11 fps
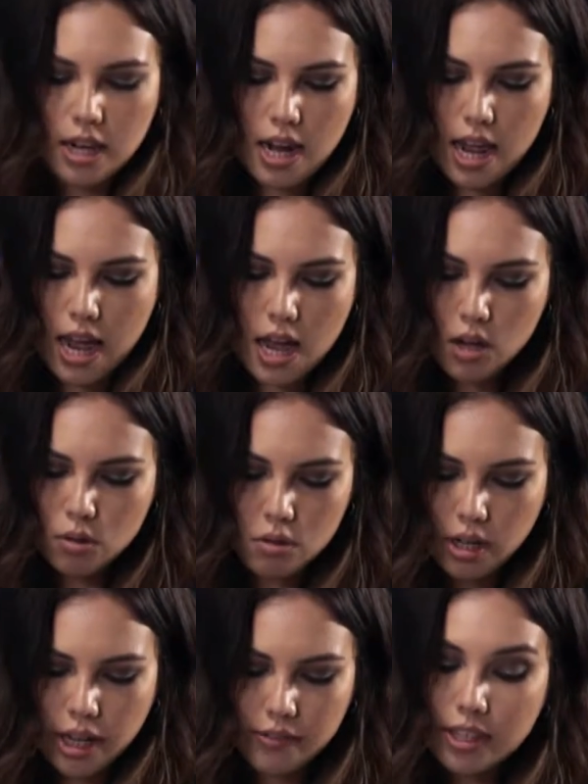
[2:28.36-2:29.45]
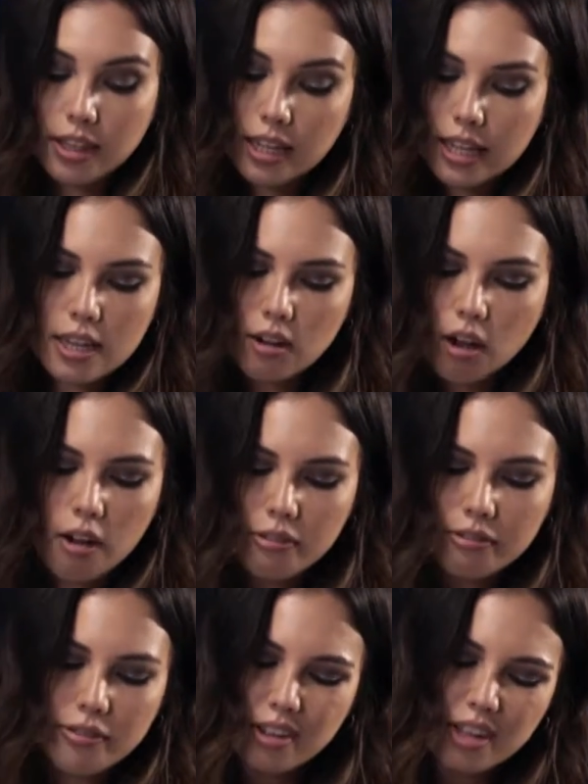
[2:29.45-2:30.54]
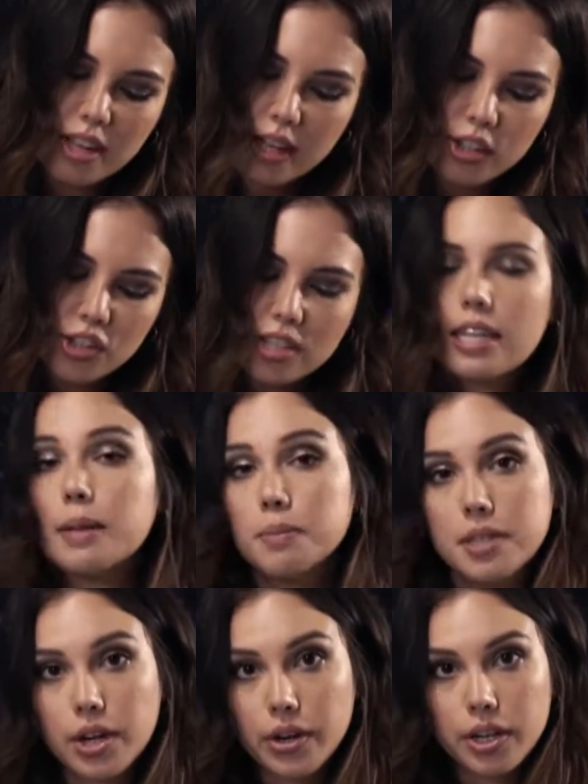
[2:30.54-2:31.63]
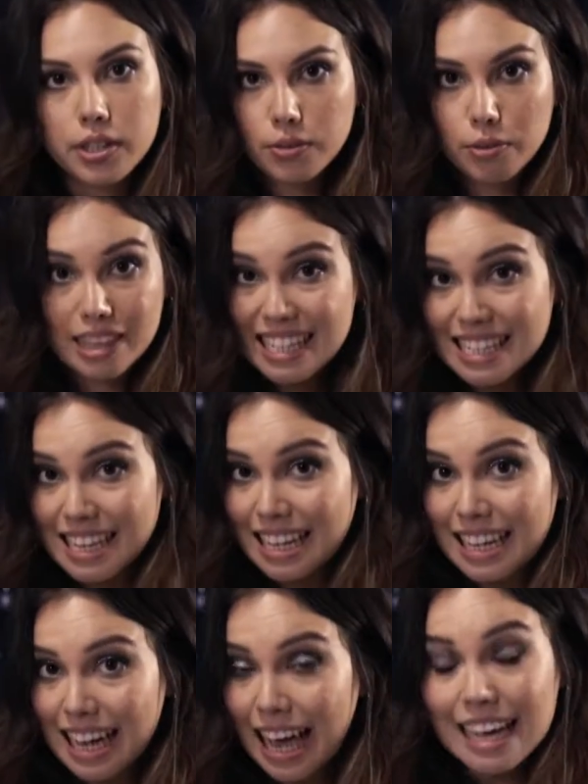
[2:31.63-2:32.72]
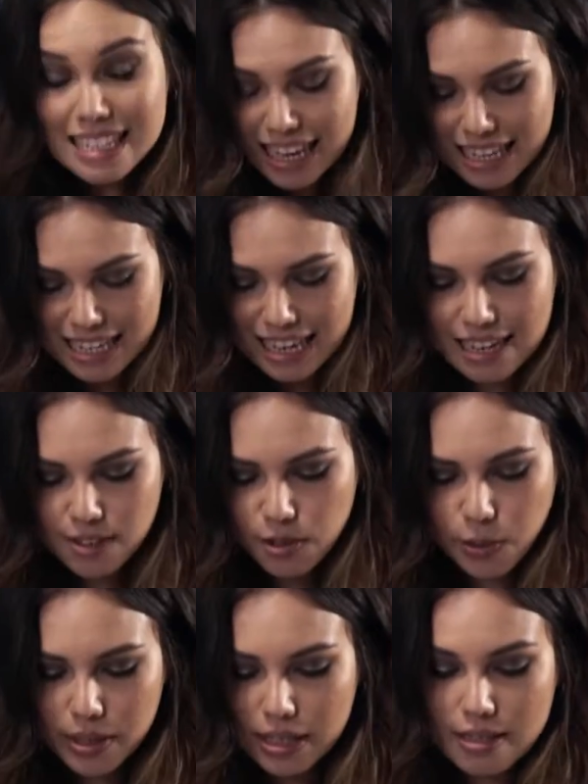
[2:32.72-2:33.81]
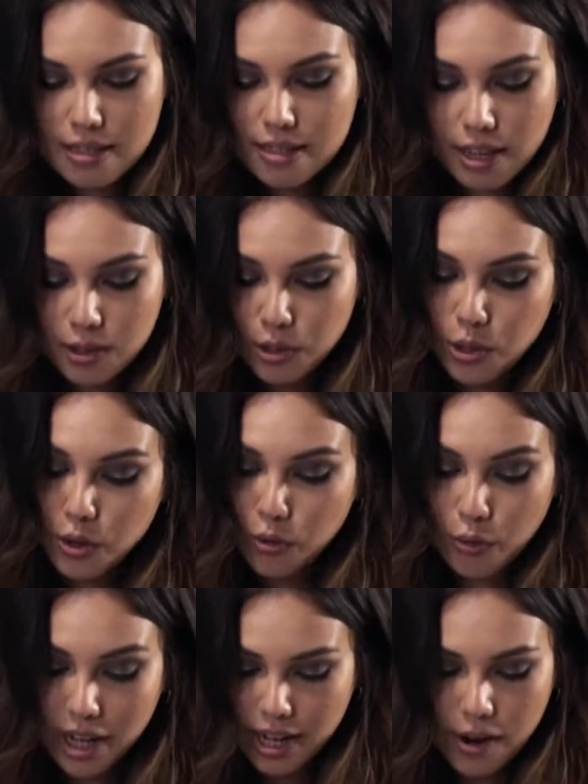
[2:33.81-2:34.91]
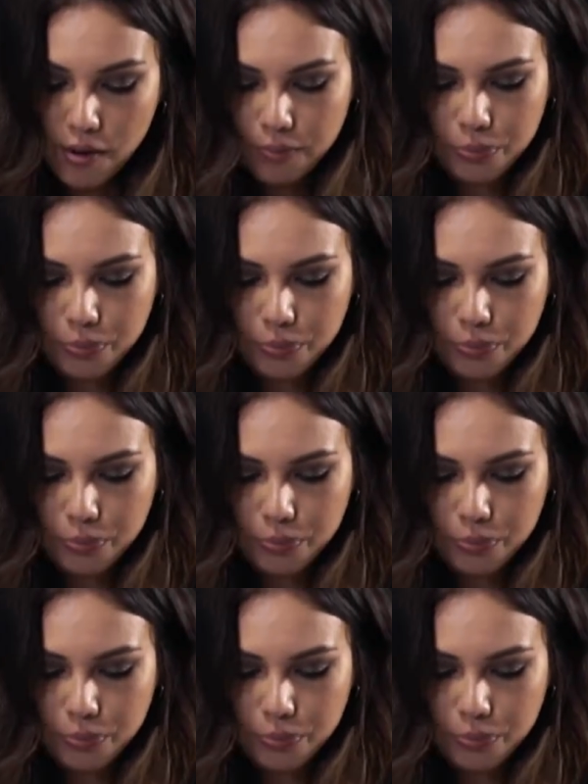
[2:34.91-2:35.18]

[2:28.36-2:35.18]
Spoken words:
Now, I've turned the heat off. Just keep stirring to release any excess heat so it doesn't start to cook right now.